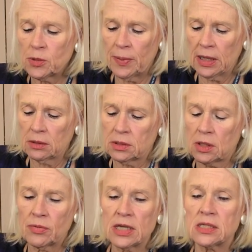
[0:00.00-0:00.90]
peels.
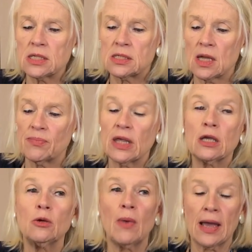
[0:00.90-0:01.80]
So this is
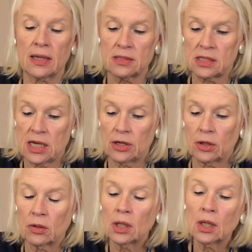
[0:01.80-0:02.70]
something you might
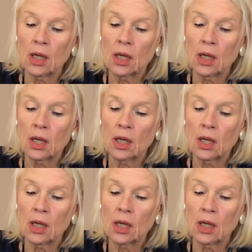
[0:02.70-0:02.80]
consider.